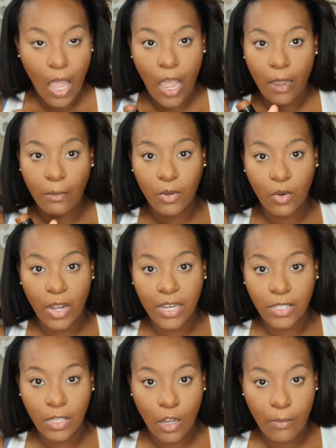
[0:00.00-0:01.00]
I'm
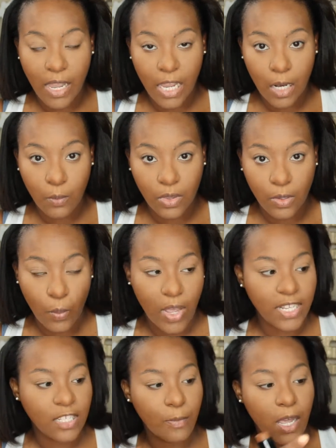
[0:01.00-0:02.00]
going to go back in with the
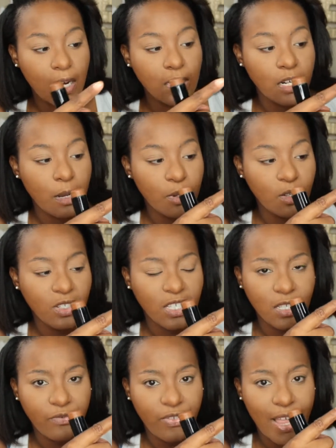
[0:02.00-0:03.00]
wet sponge, and I'm going to use
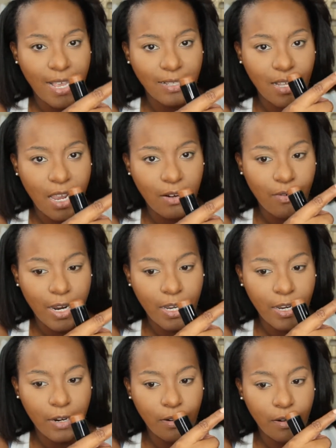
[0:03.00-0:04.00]
this flat side
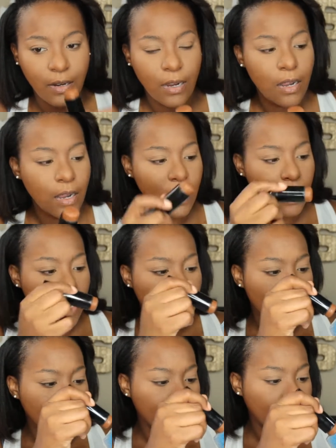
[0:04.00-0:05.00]
right here.
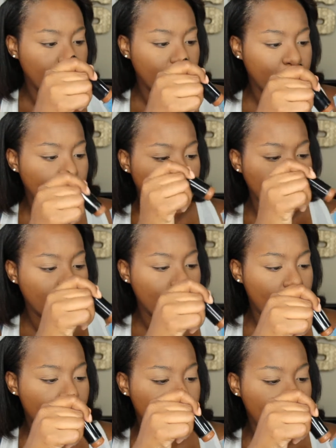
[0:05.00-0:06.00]
And I'm just going to put
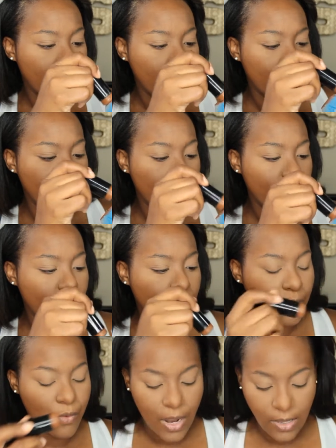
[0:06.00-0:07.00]
some
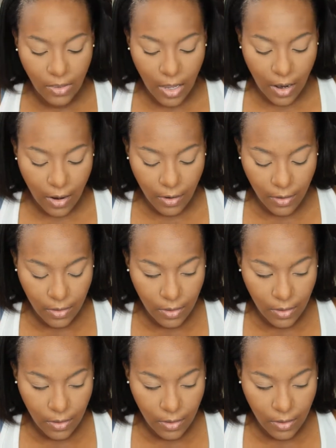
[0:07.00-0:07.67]
right there.